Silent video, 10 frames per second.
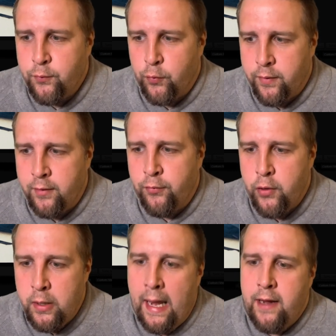for things
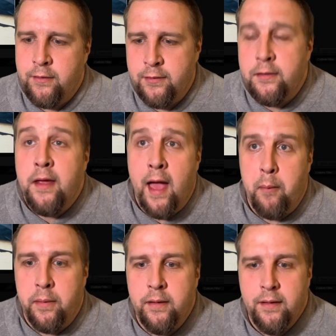that you'd like to see
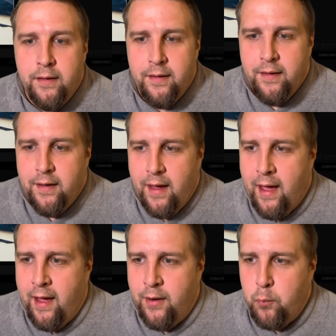happen.
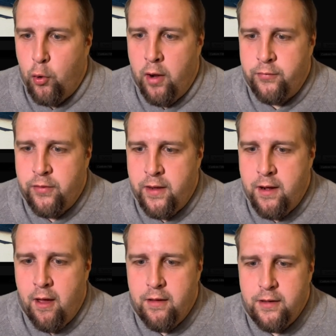And more often
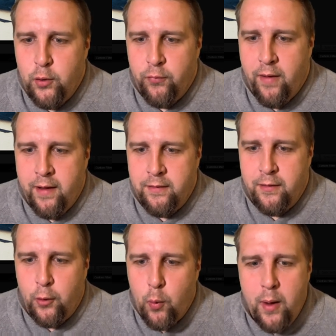than not, you'll find
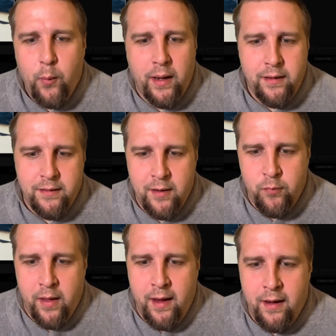that they're quite willing
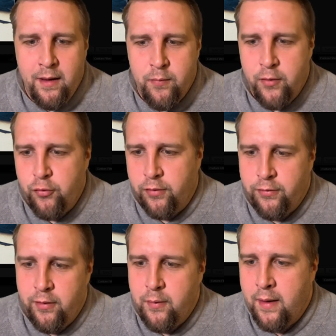if they
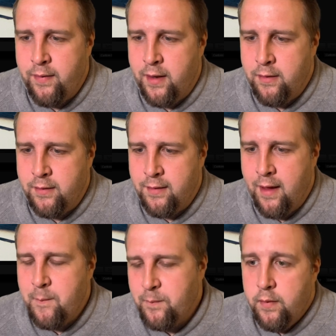trust you at the end of the
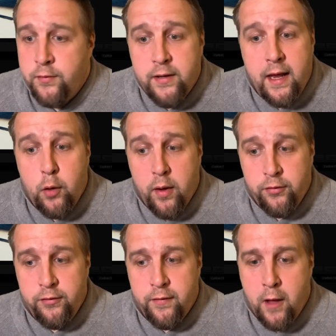day. Stick any
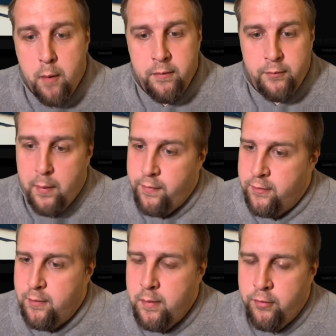questions in the comments about
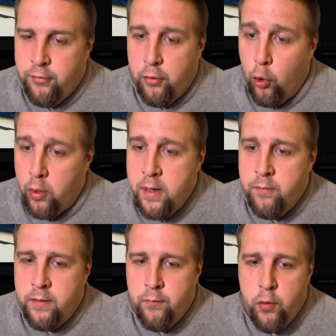this image, or
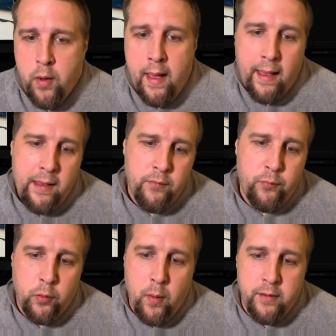even if you have
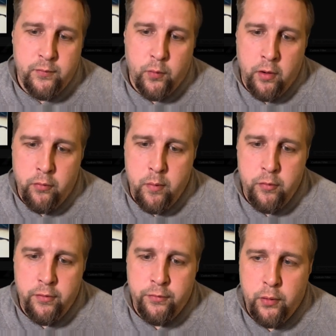requests for other
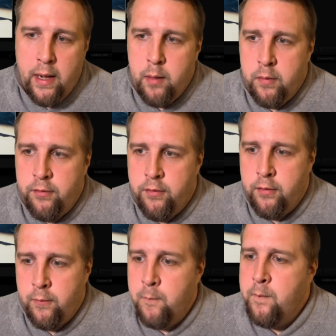images you'd like me to
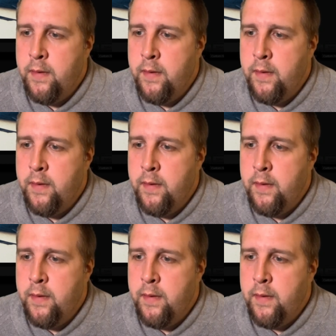do